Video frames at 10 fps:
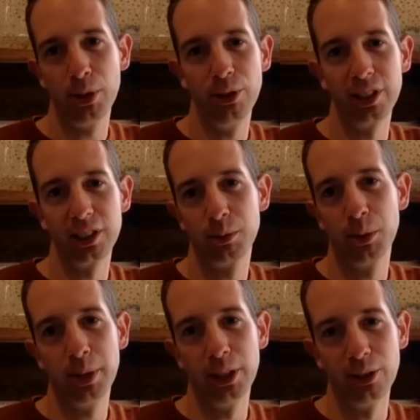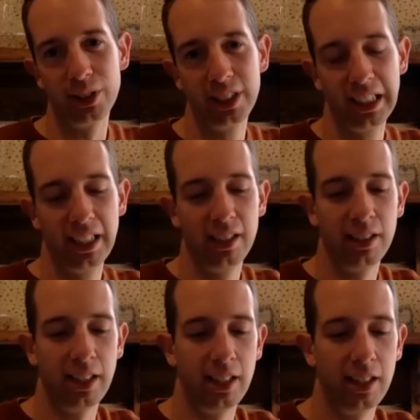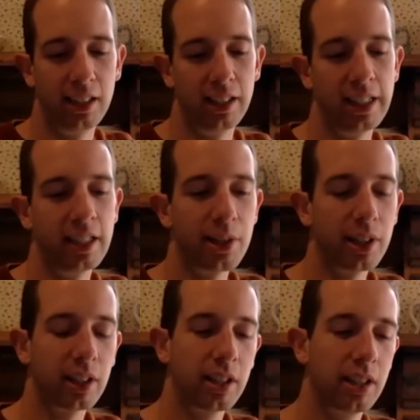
buildings were built. And I think